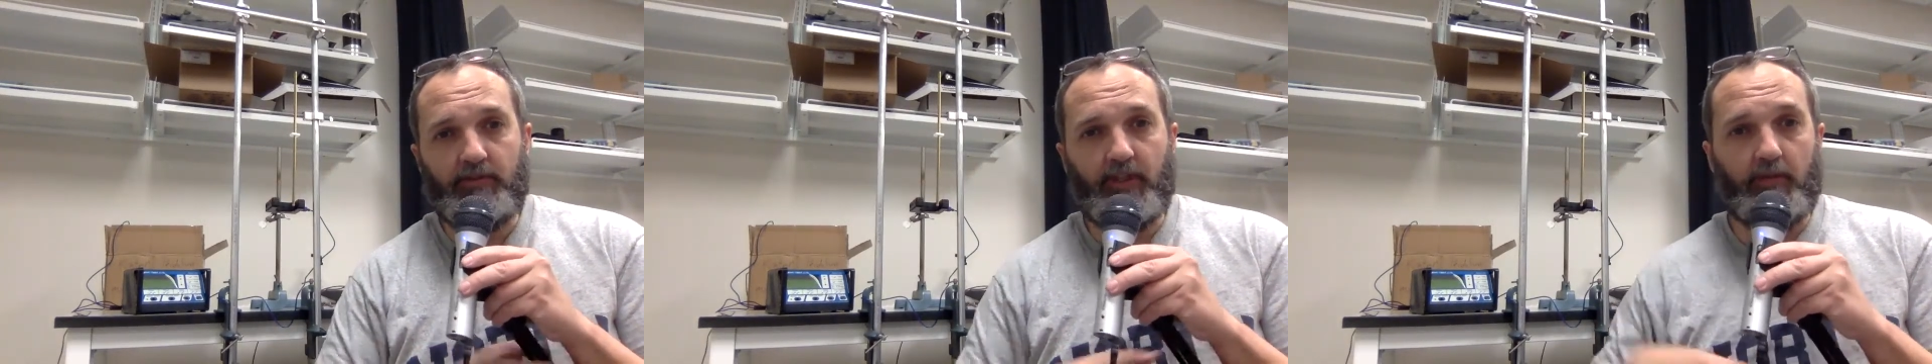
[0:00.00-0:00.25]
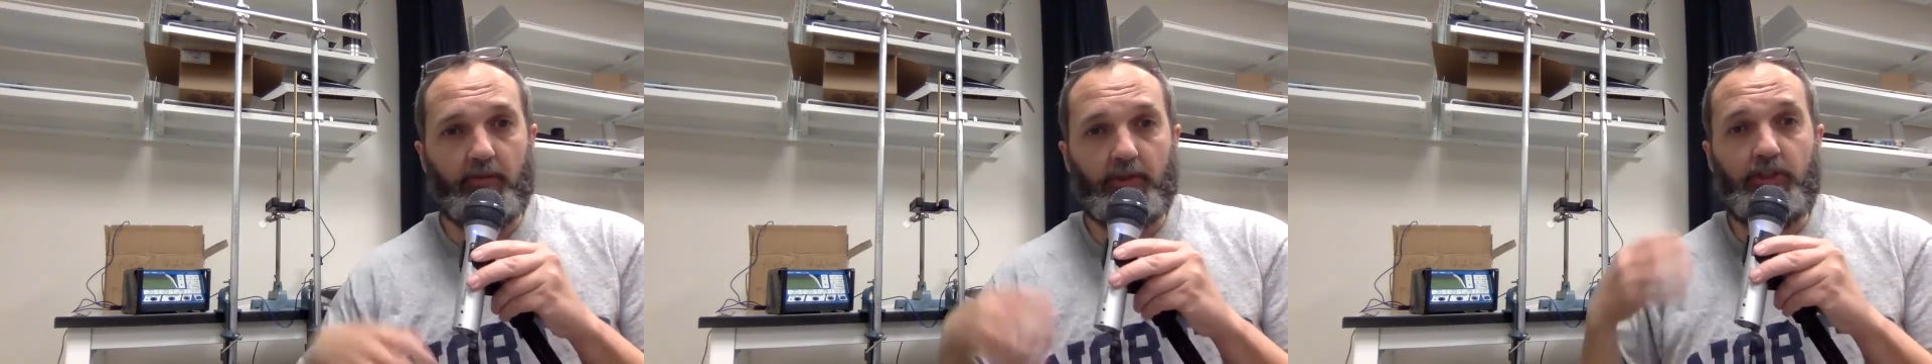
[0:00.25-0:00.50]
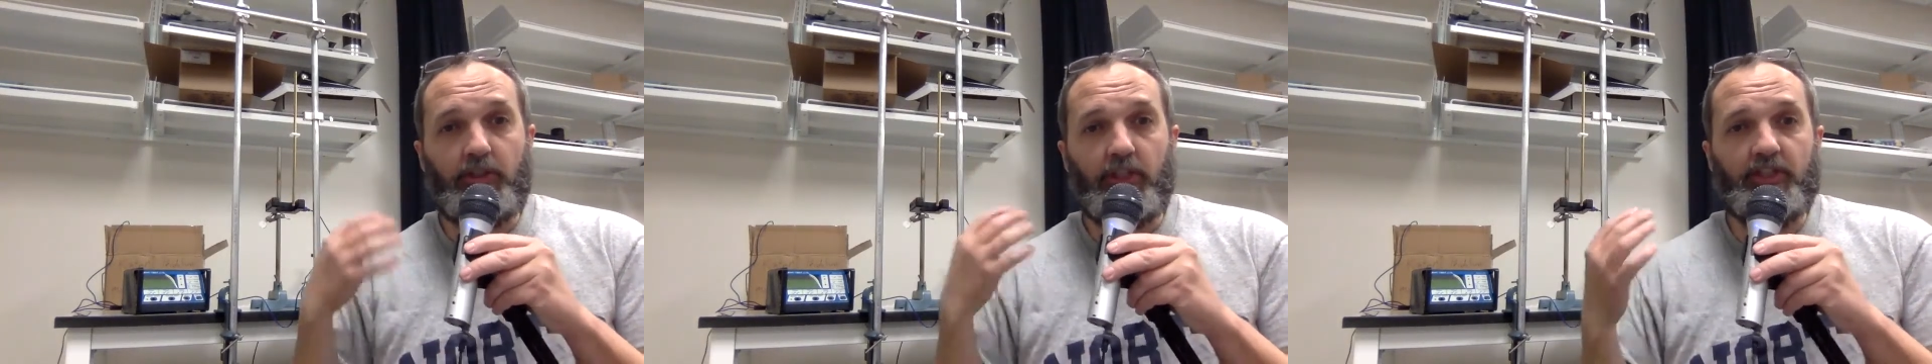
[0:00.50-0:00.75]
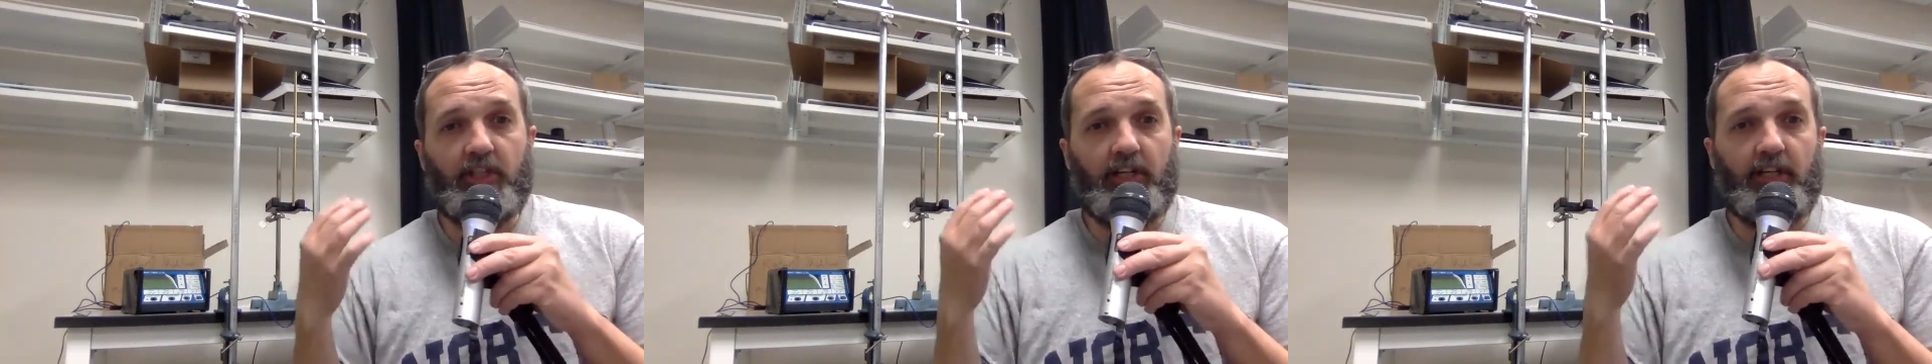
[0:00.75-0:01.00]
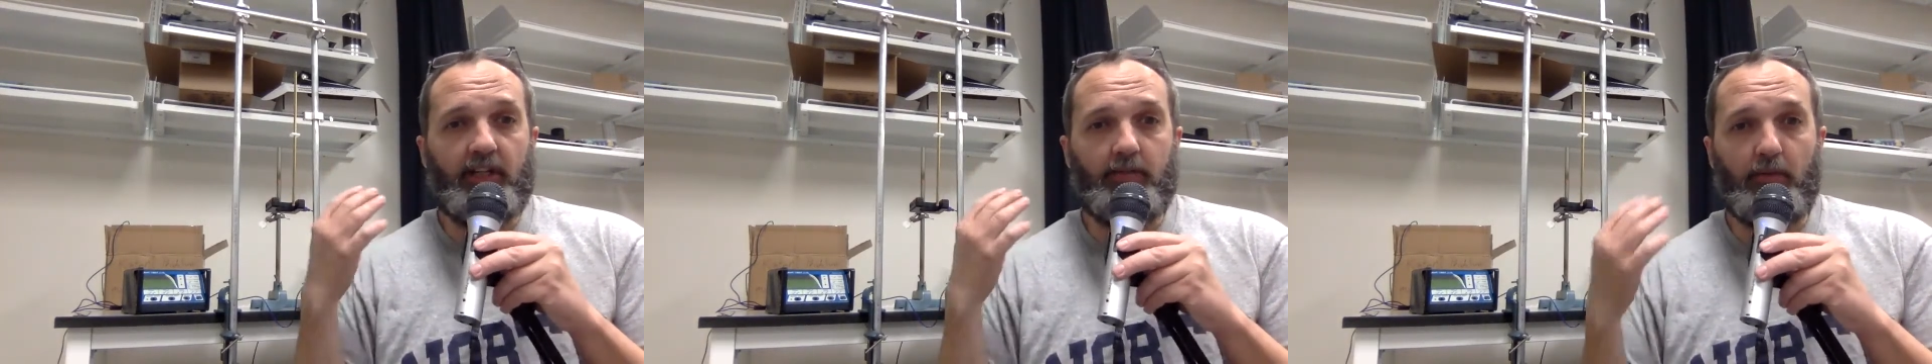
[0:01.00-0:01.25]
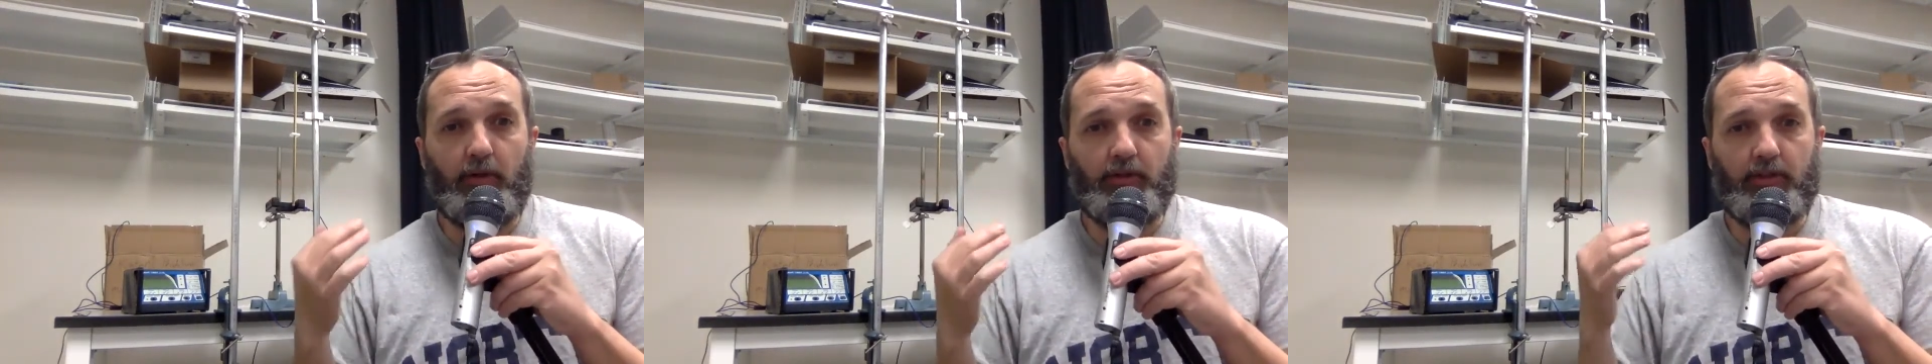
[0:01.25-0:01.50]
so that we're just studying the
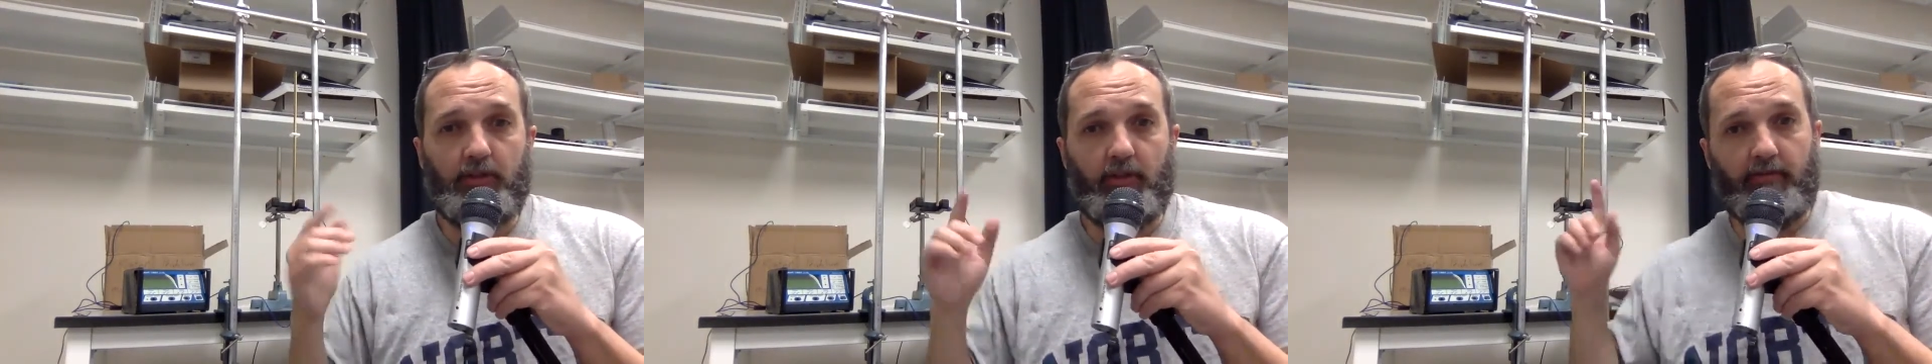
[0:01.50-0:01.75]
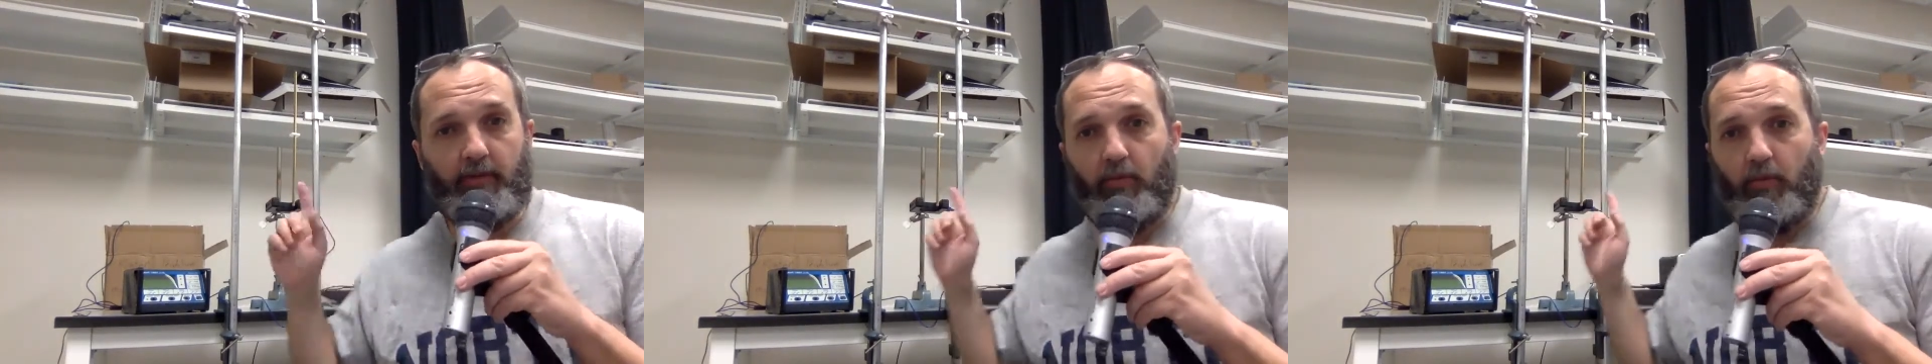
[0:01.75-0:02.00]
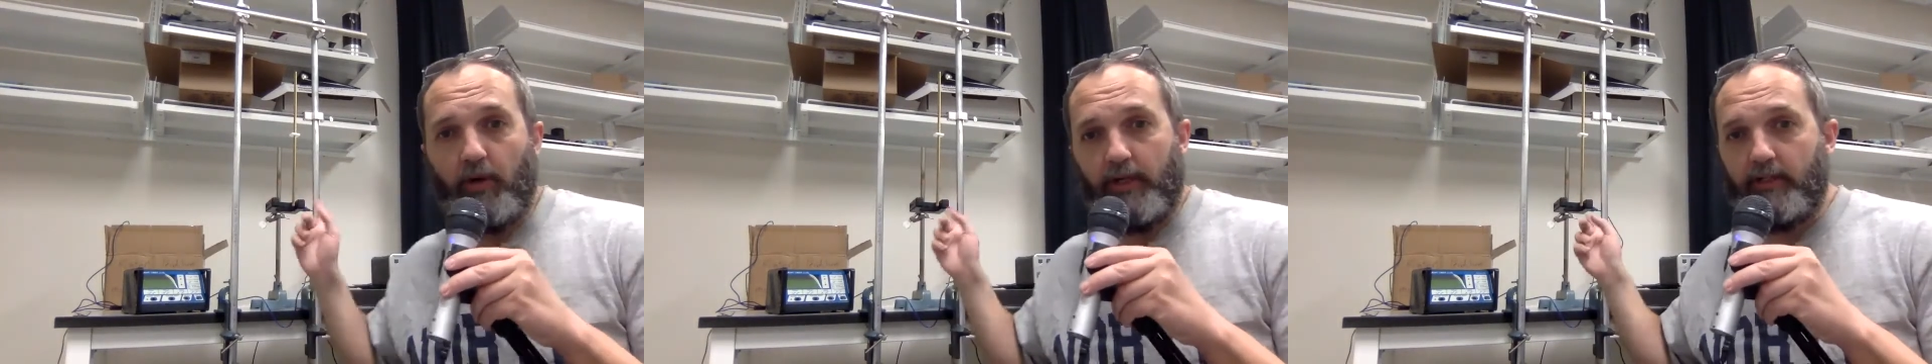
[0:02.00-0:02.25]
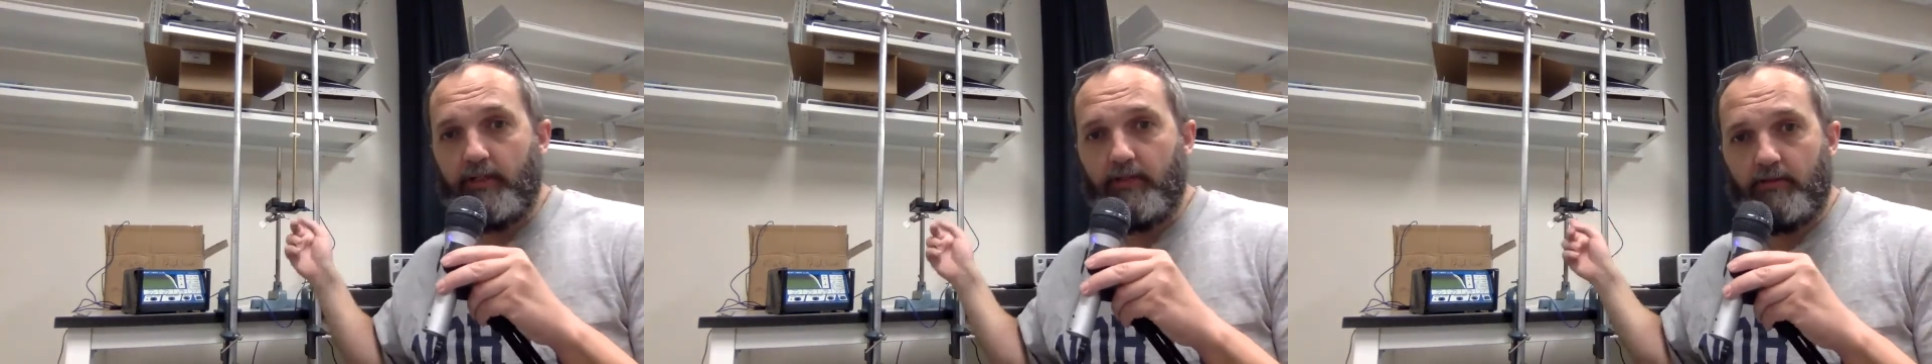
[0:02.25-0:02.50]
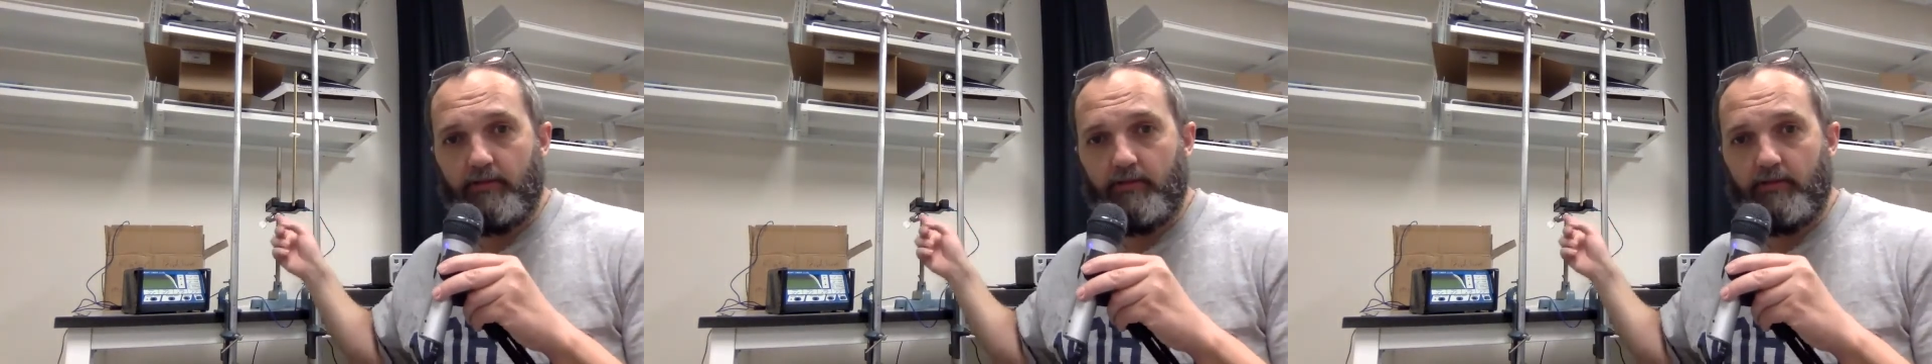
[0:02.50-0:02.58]
motion of the one,